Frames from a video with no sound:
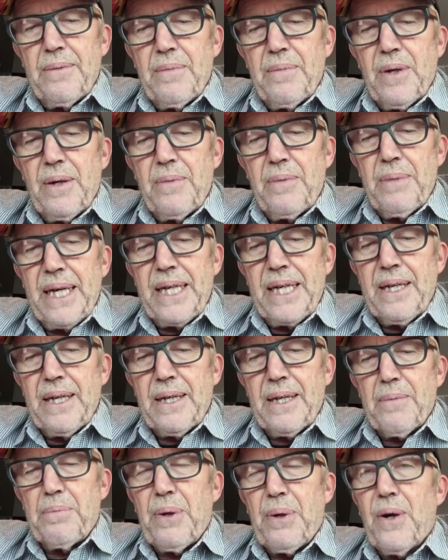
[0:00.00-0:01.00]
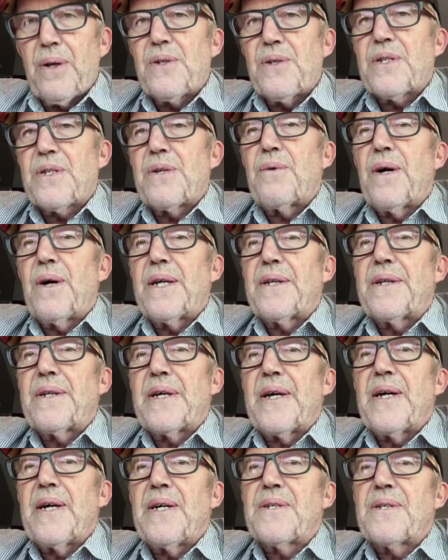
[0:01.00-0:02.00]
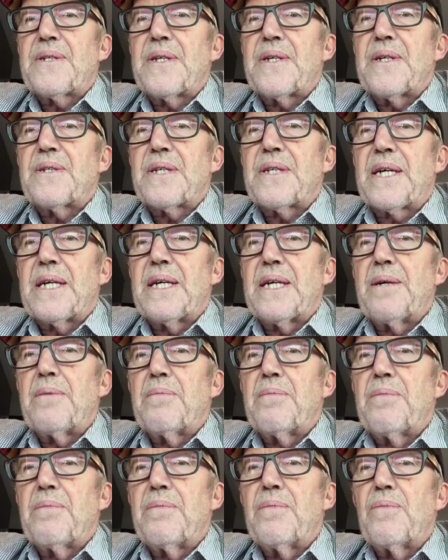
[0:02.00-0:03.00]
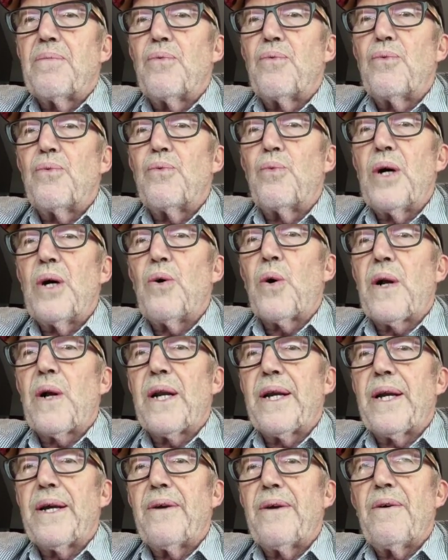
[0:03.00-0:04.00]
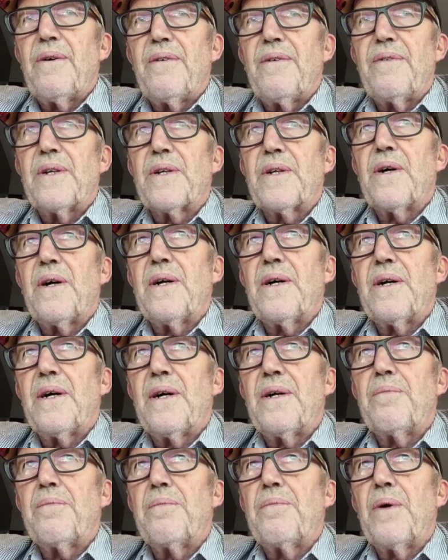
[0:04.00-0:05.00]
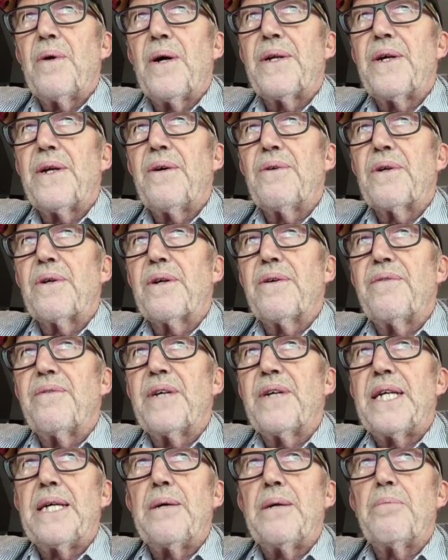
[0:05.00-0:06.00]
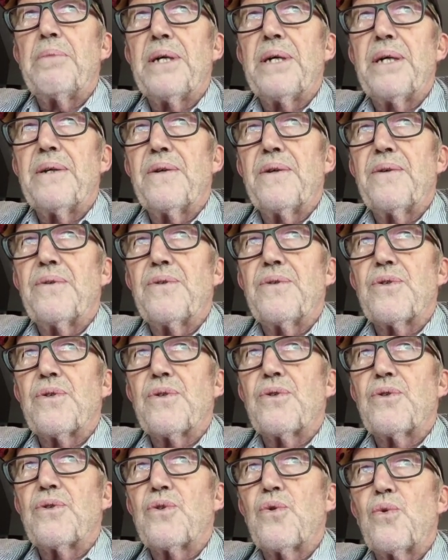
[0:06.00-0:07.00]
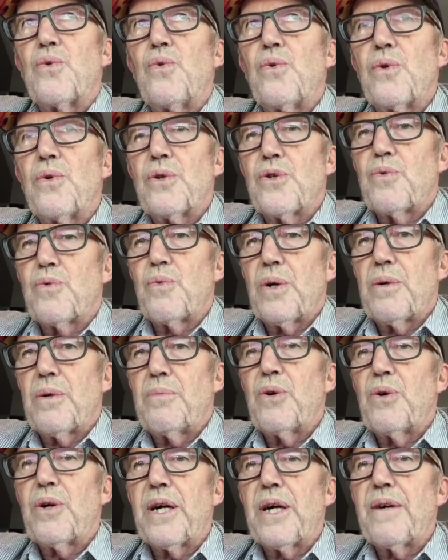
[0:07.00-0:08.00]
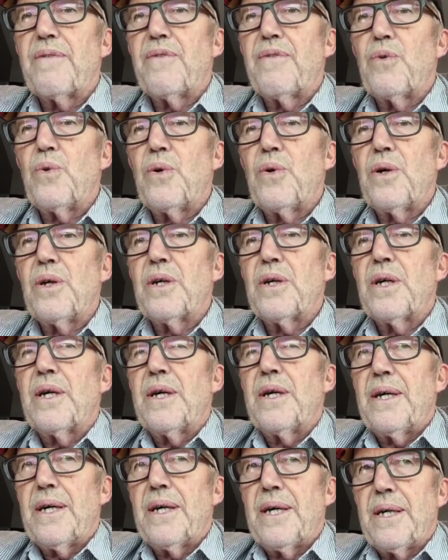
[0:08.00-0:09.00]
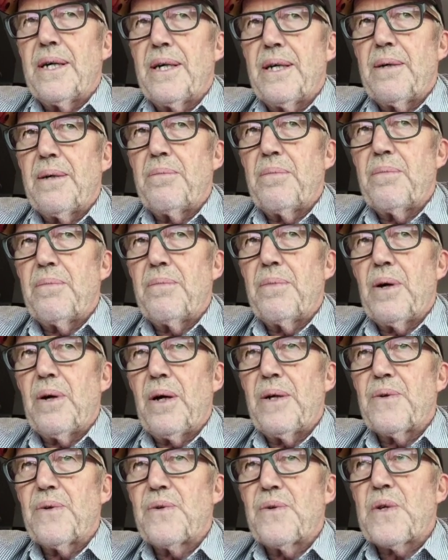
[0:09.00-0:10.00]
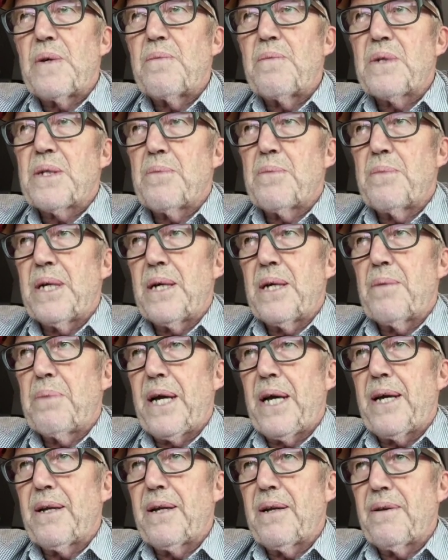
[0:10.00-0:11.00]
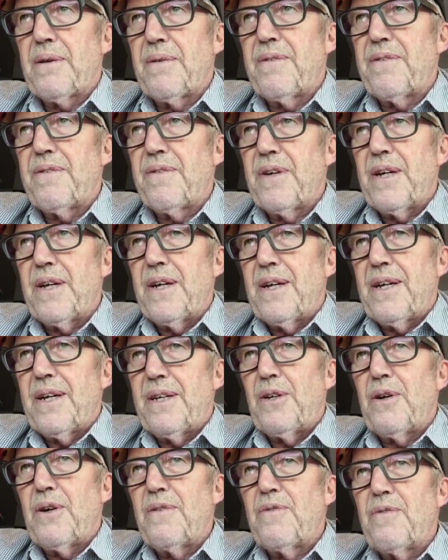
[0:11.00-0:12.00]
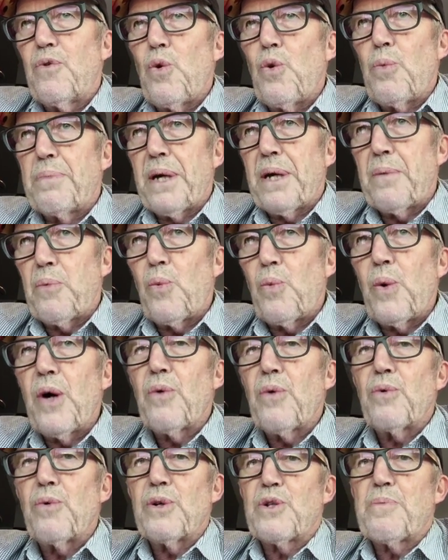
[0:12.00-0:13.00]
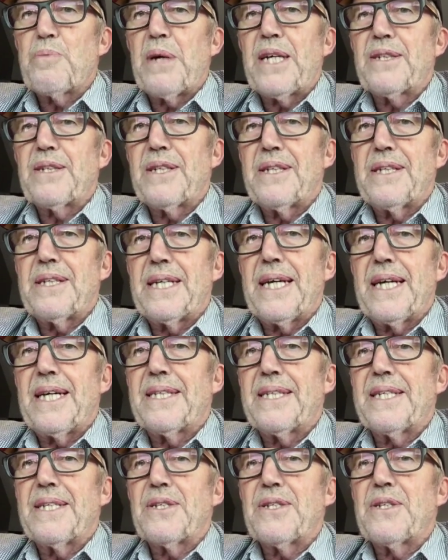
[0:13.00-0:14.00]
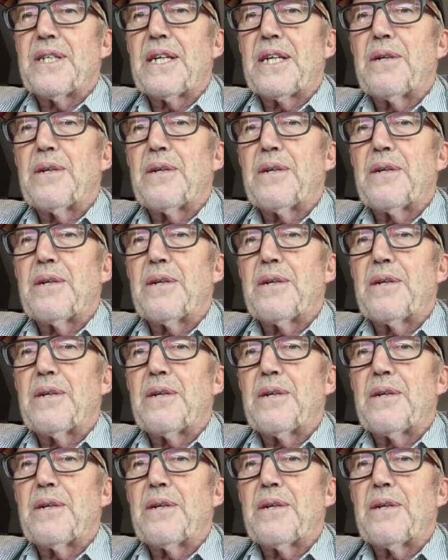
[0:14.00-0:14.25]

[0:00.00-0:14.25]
I made it a policy right at the outset to keep well clear of it. I don't give any opinions at all as to what I'm looking for. It seems to me a panel of four people well respected in the artistic